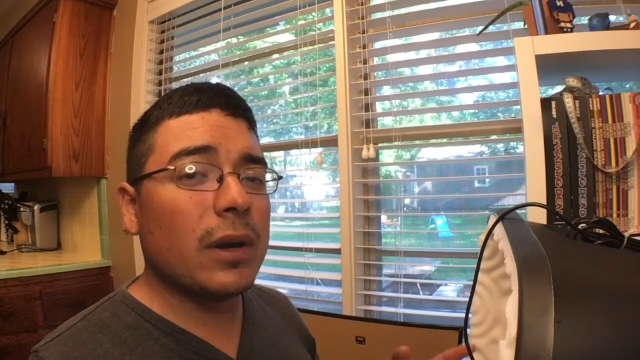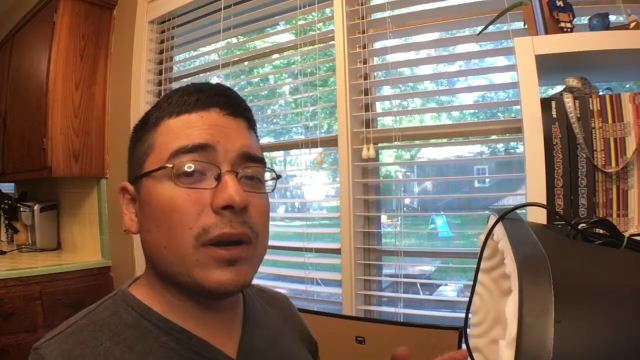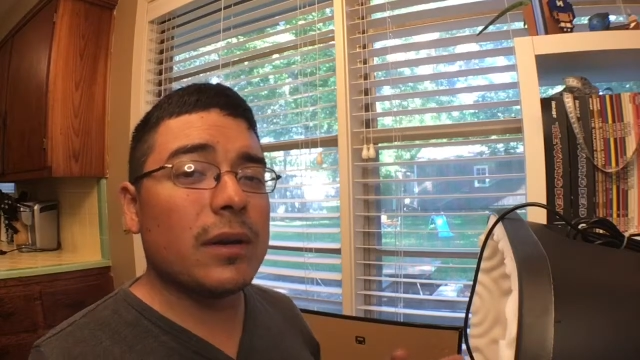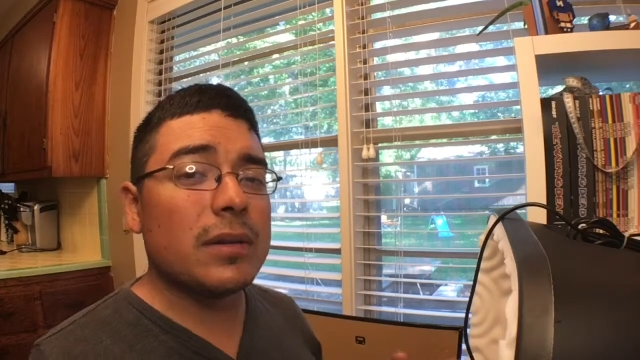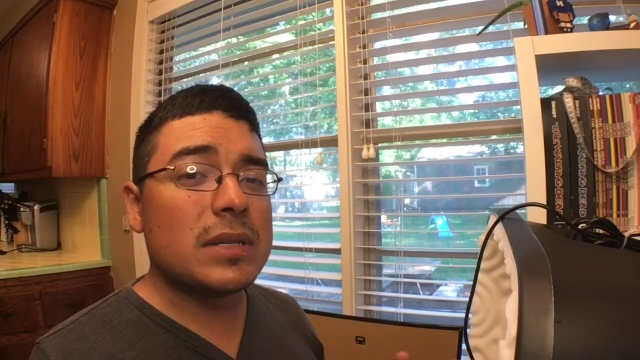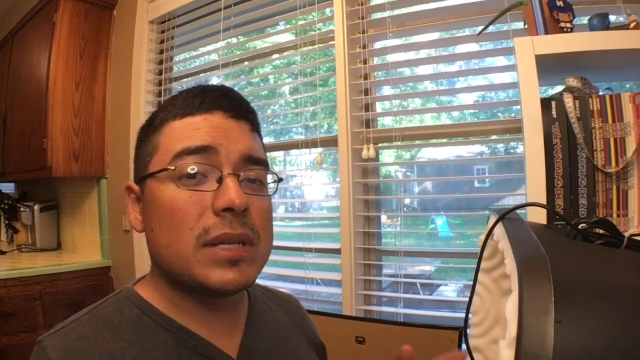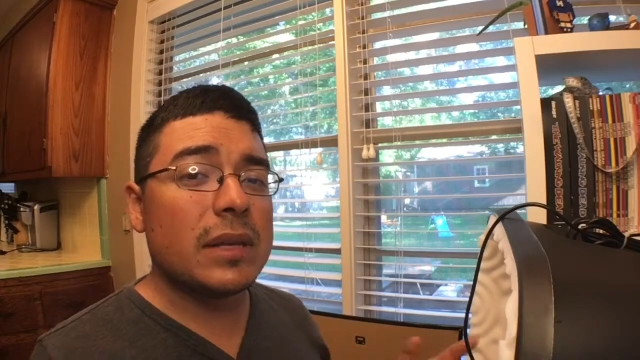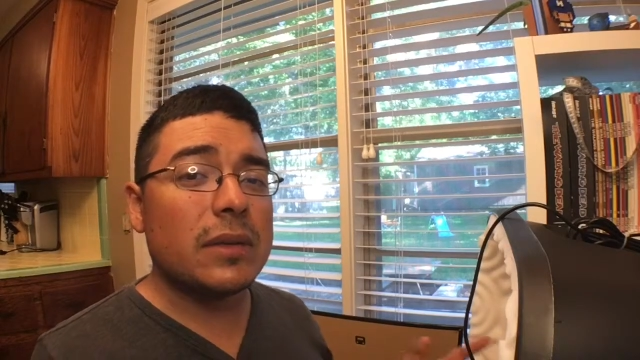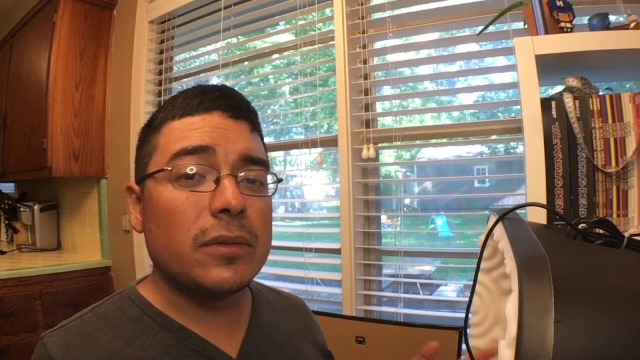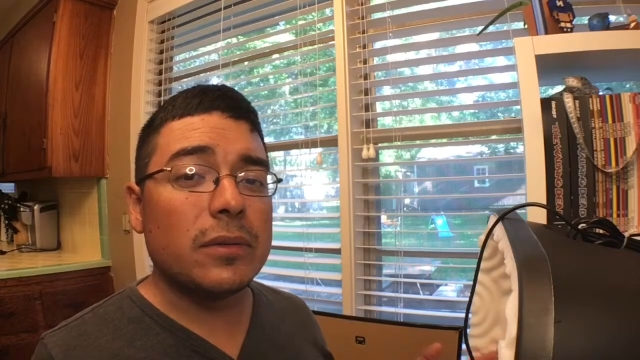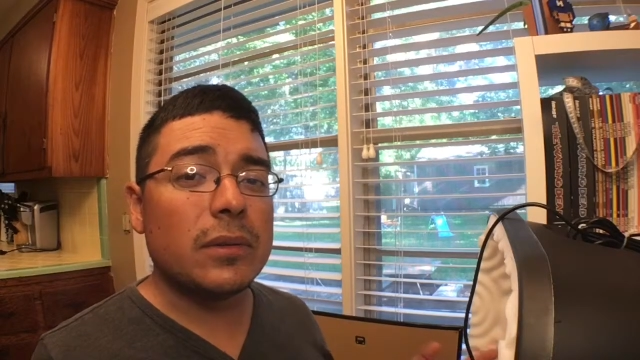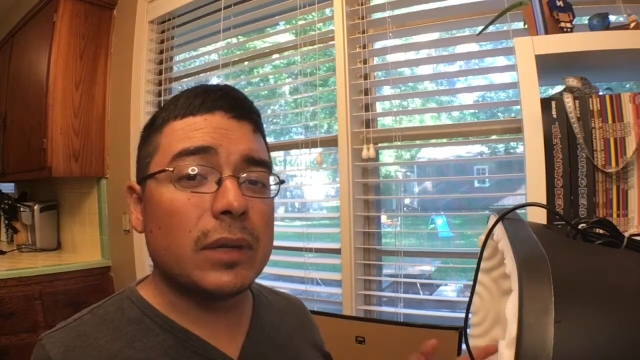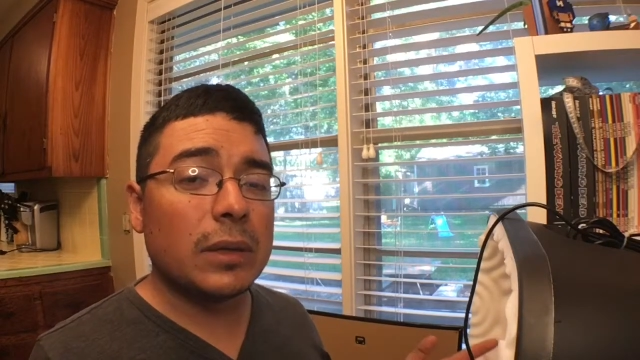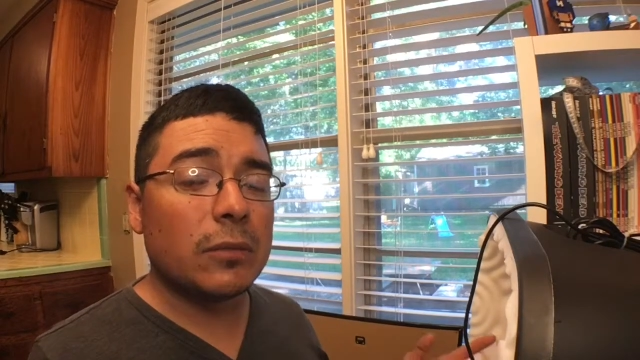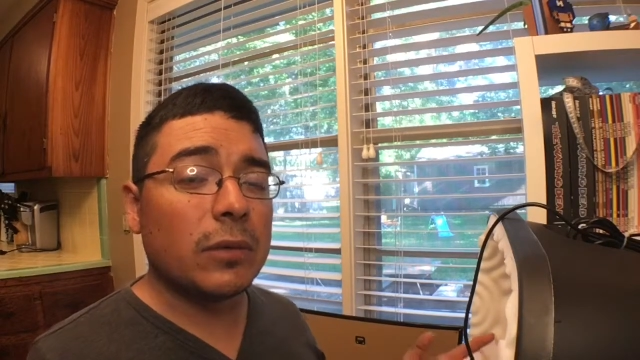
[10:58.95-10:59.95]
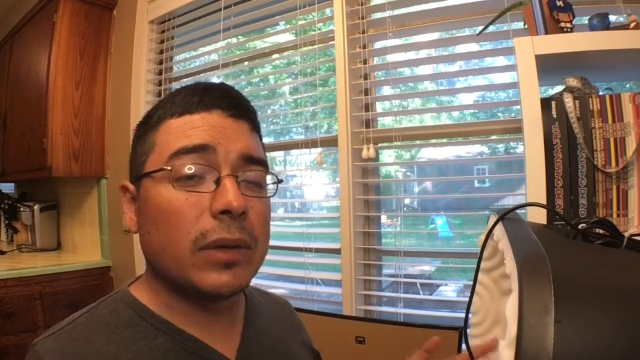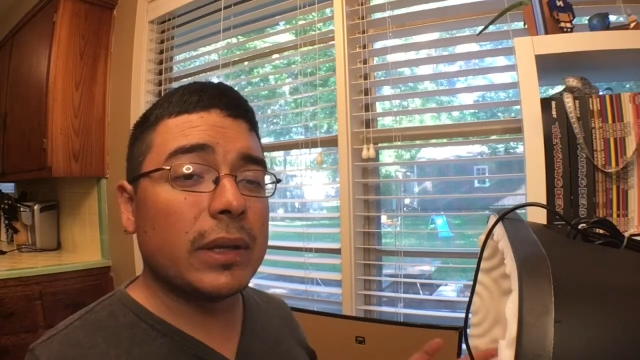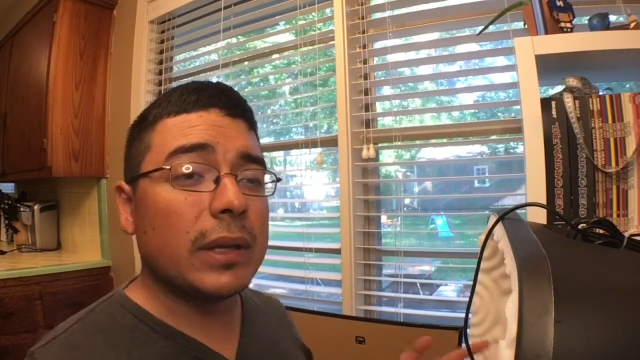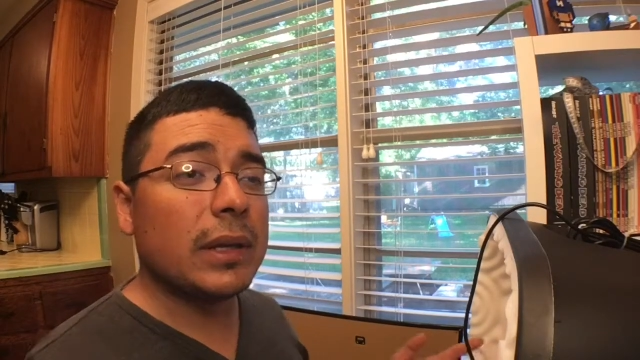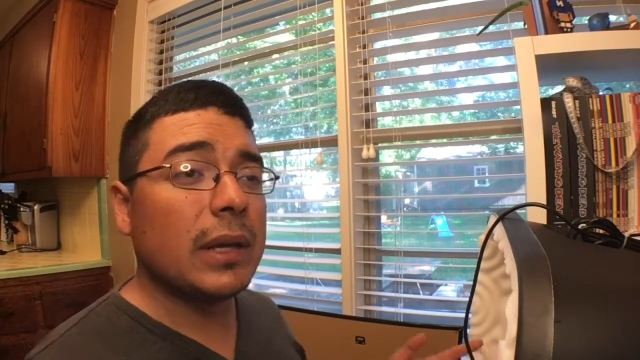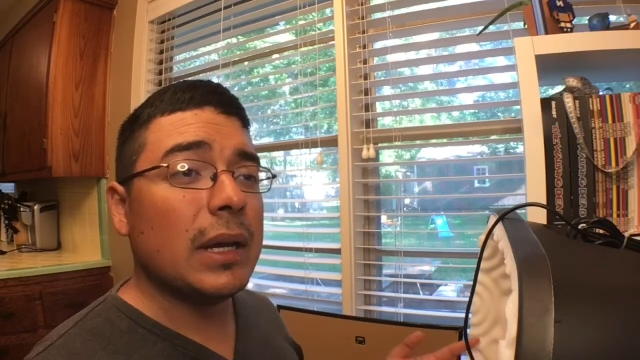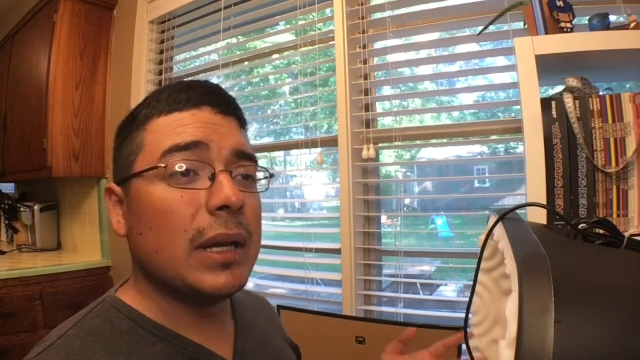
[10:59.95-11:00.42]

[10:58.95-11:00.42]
else that you can really